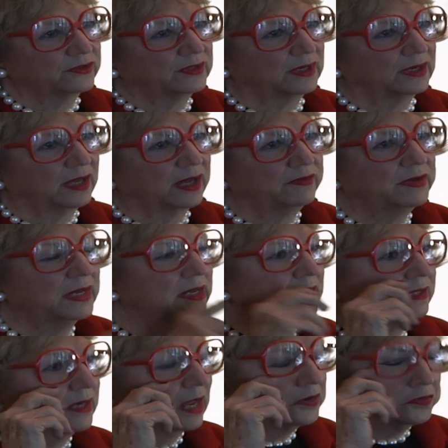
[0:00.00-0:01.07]
in their life?
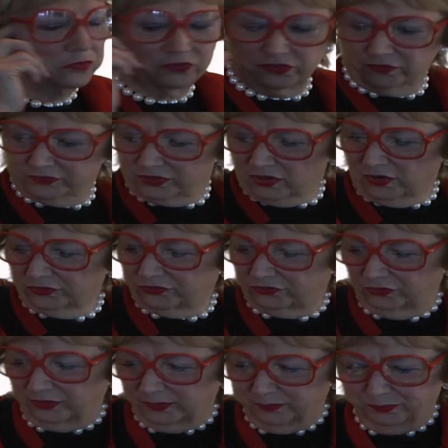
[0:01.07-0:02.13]
Not just to have taught
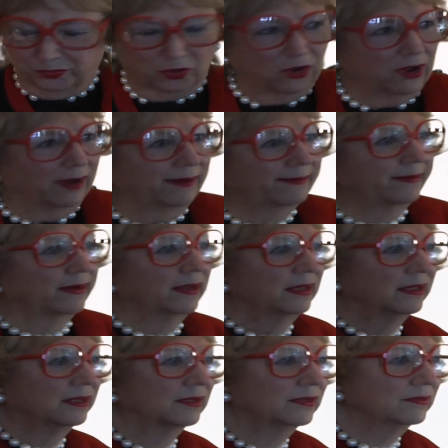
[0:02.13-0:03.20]
you the book,
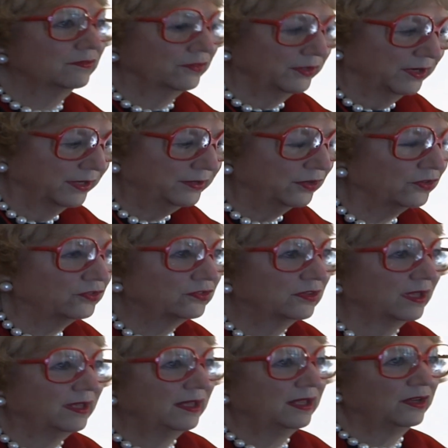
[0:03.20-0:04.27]
for goodness
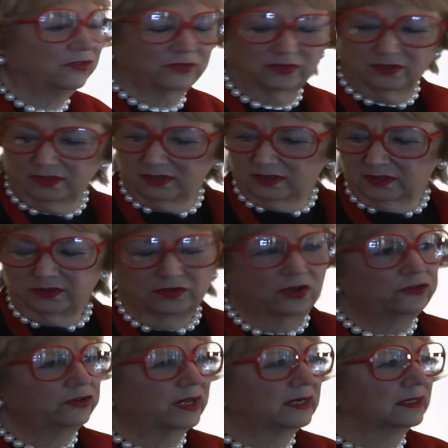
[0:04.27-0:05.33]
sakes. Taught
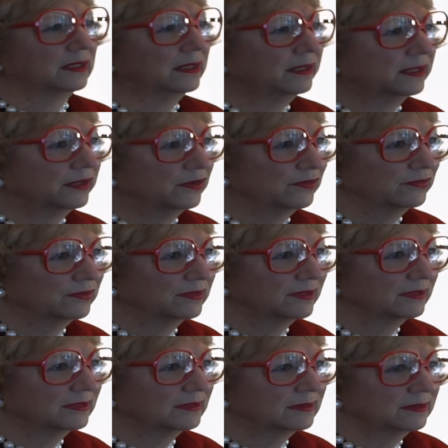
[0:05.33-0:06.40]
you how to live,
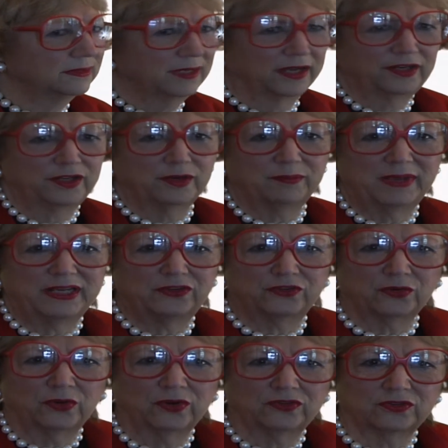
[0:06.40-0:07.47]
how you make
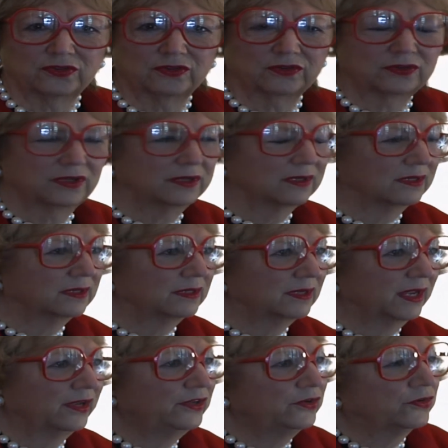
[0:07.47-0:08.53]
choices,
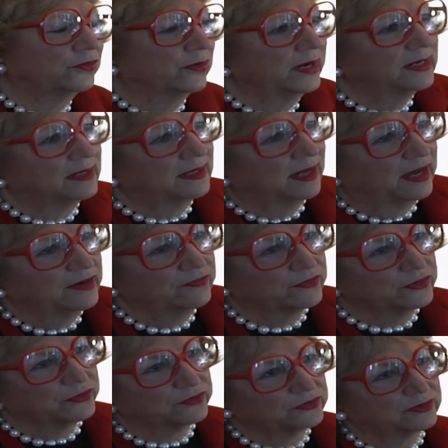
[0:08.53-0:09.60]
how you create a life for
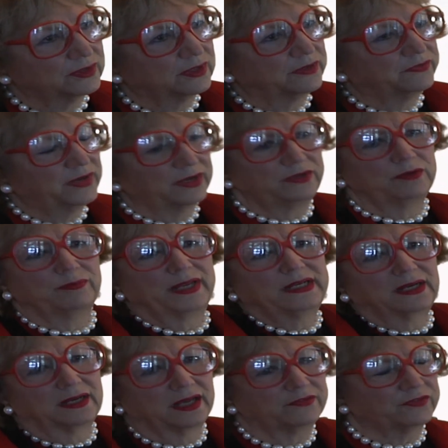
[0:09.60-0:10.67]
yourself, how you make a
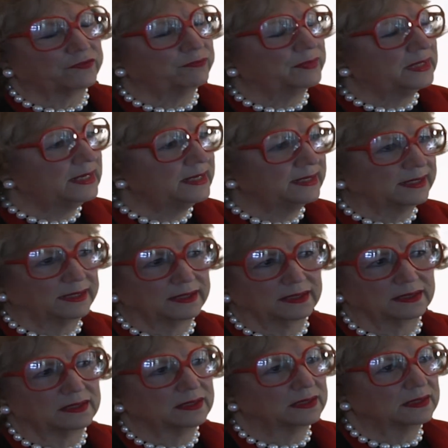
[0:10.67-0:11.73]
life of meaning.
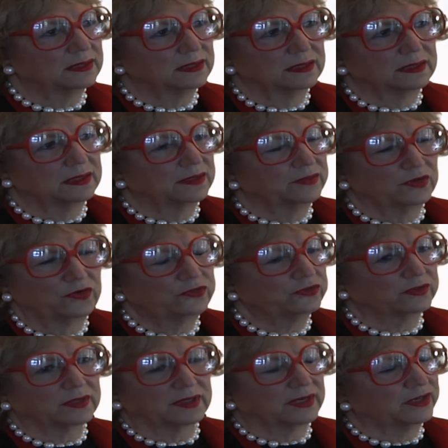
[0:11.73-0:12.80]
Those are
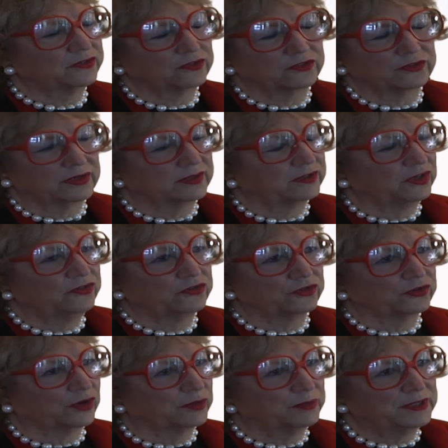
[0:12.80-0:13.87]
the lessons that teachers
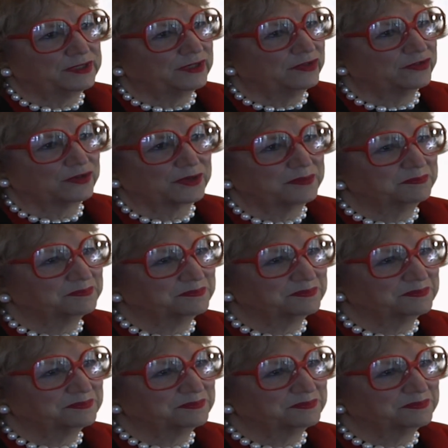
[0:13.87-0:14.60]
ought to be teaching,